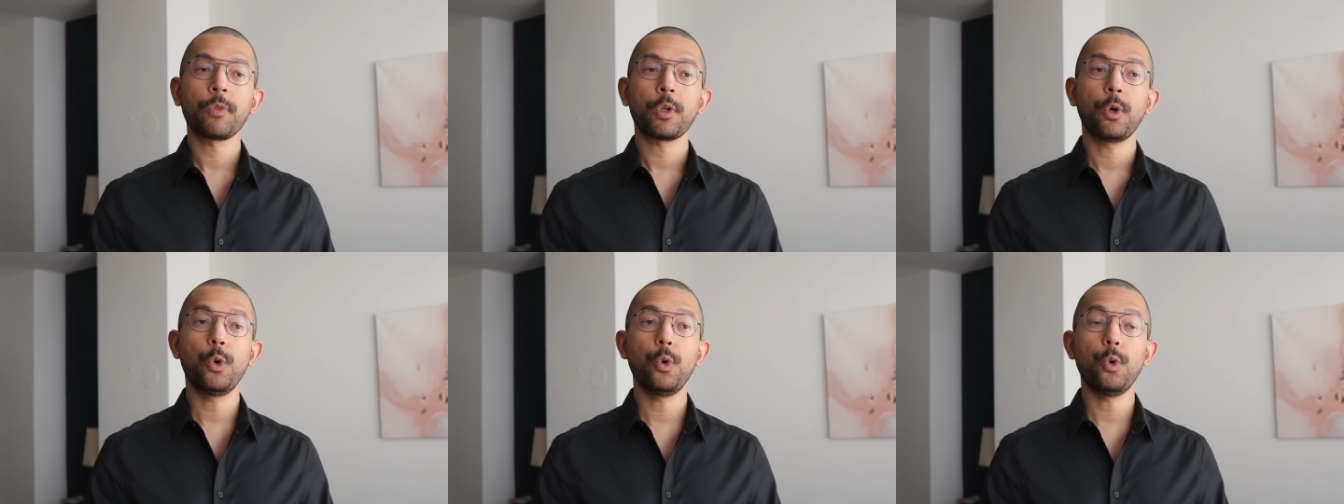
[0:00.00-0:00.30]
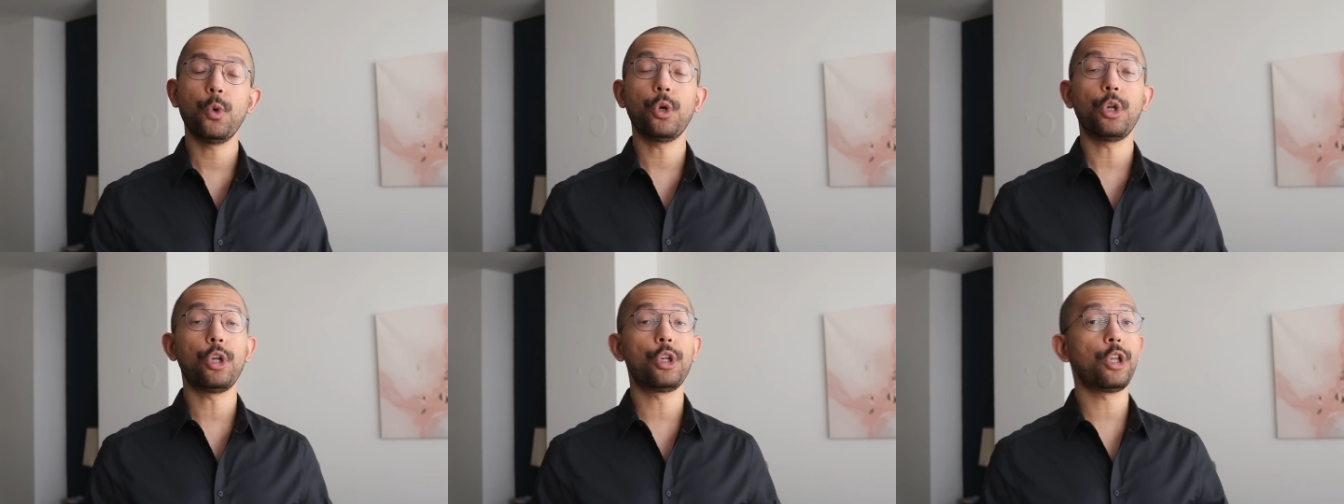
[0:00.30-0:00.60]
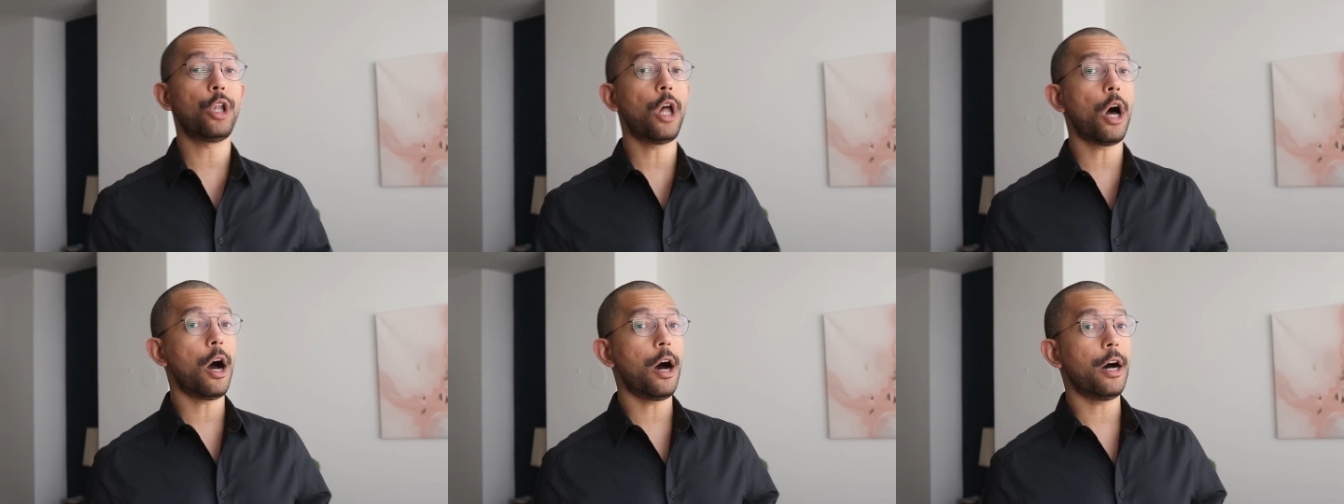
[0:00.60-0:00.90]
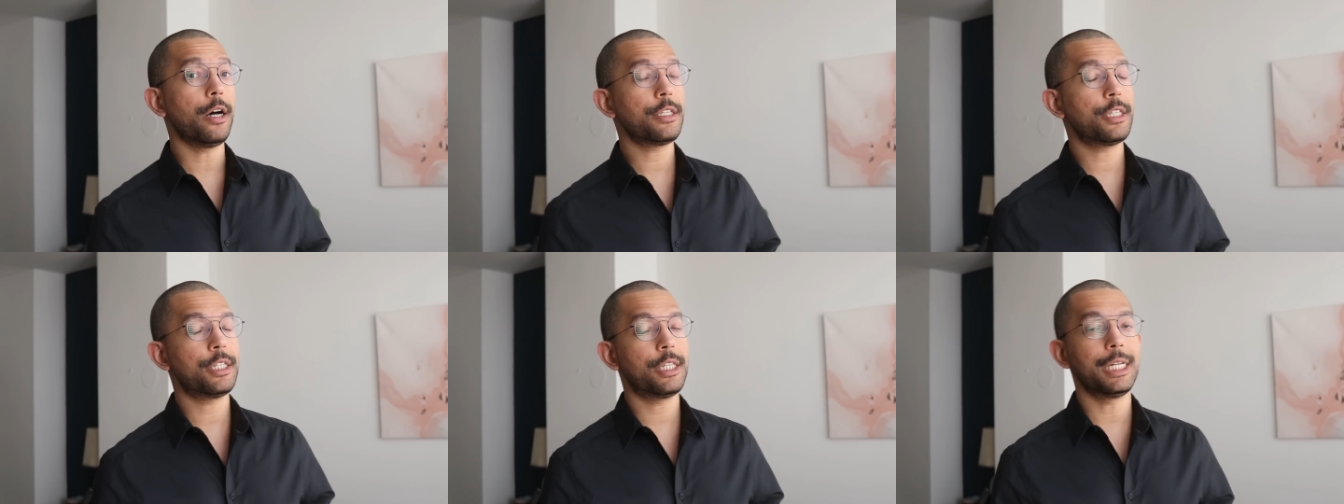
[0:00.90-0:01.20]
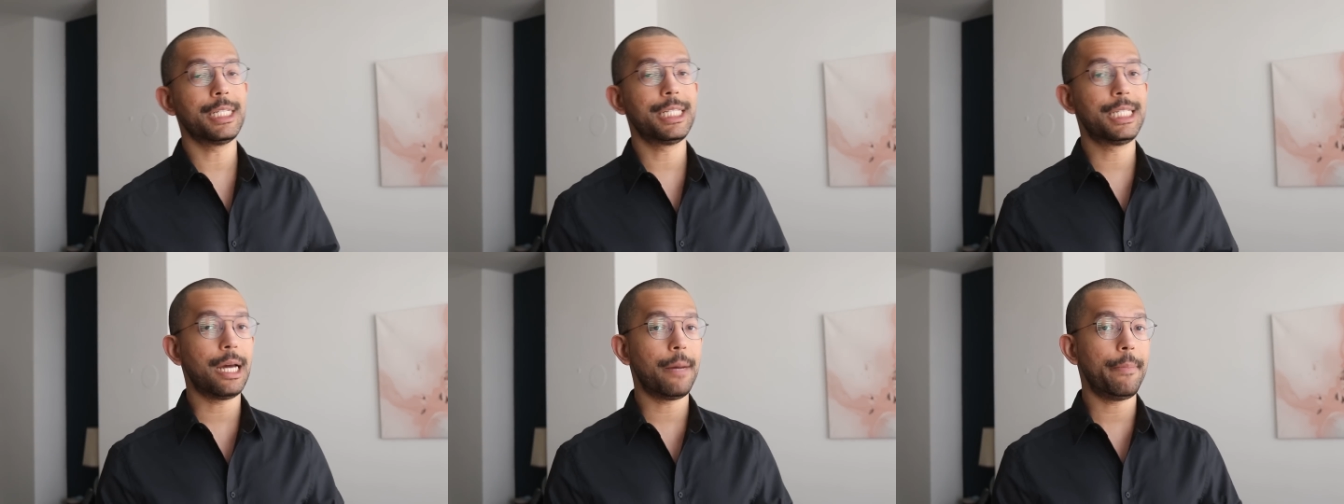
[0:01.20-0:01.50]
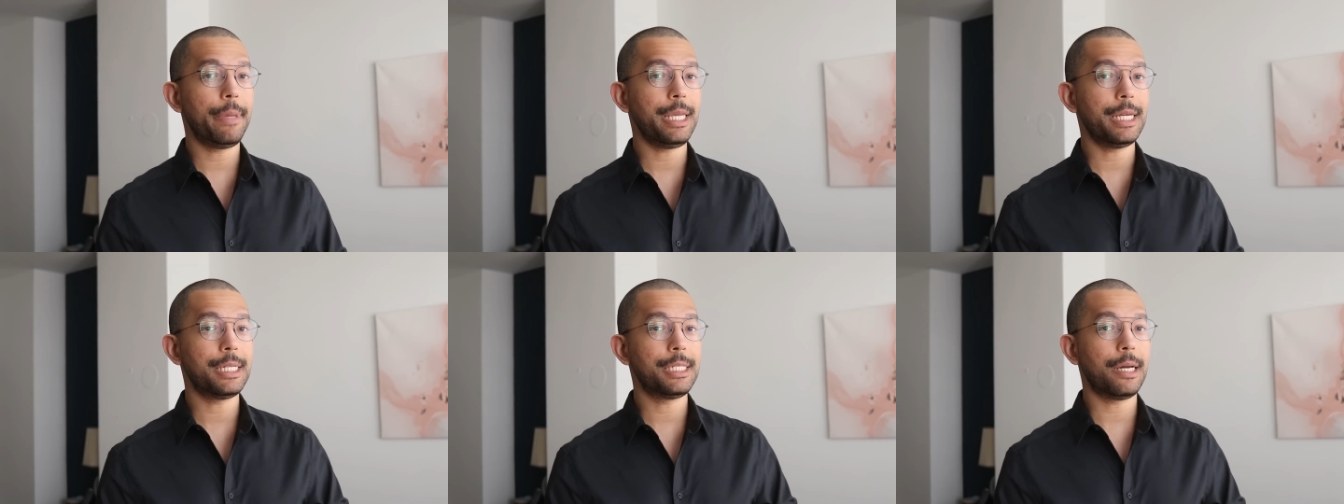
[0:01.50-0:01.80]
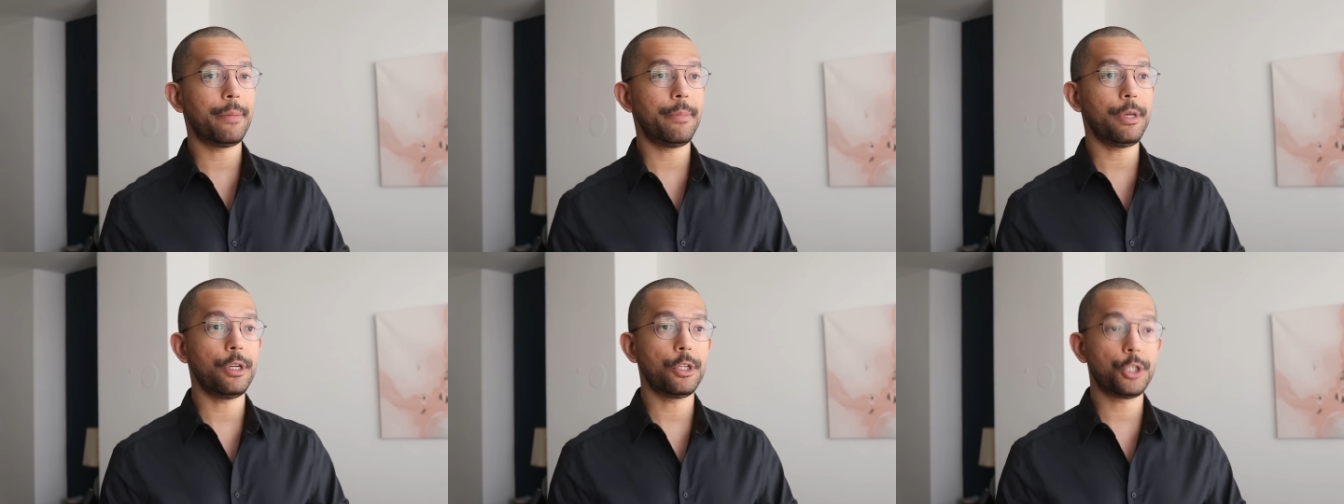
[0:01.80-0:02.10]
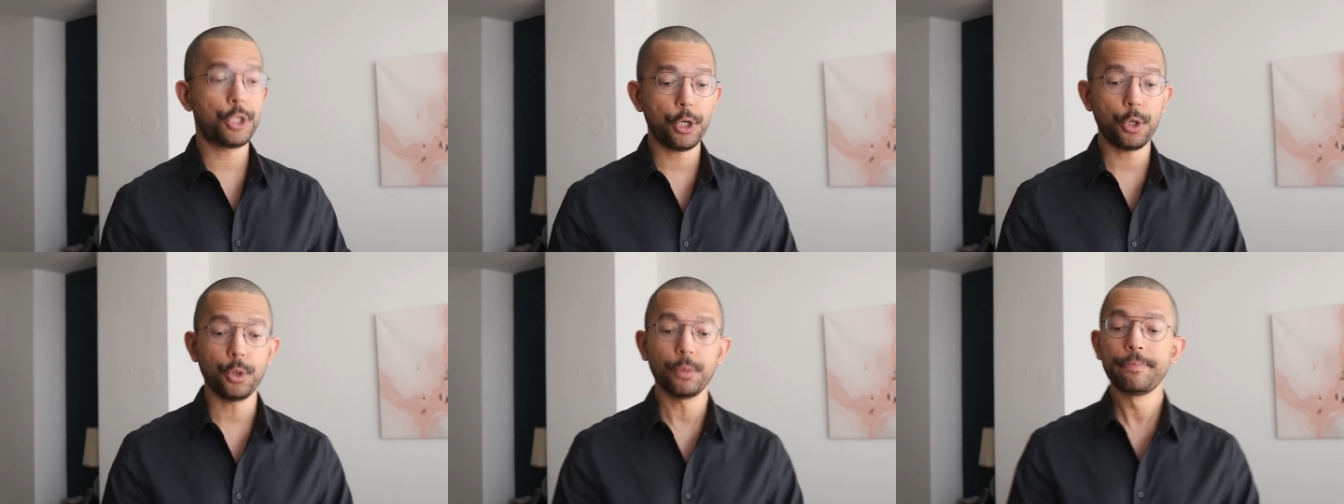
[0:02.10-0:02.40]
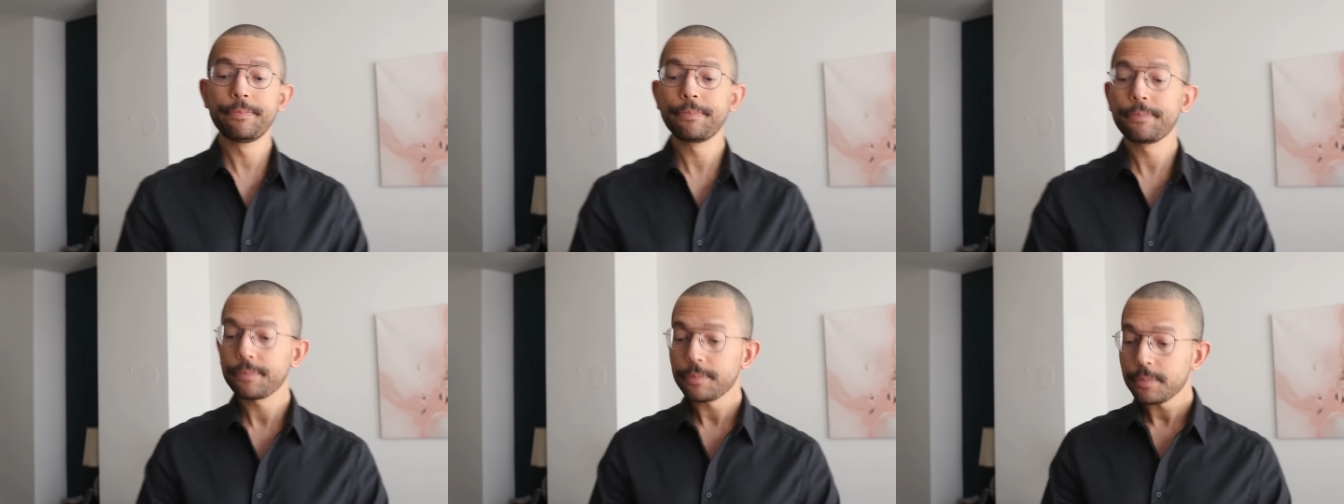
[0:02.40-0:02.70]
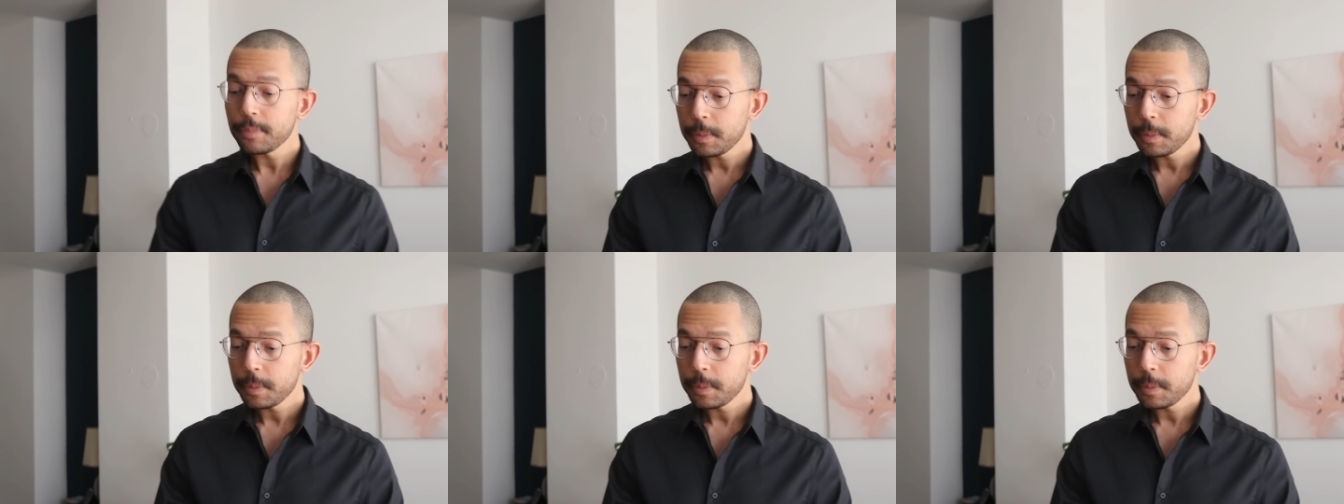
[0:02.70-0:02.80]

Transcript: who lost WW2.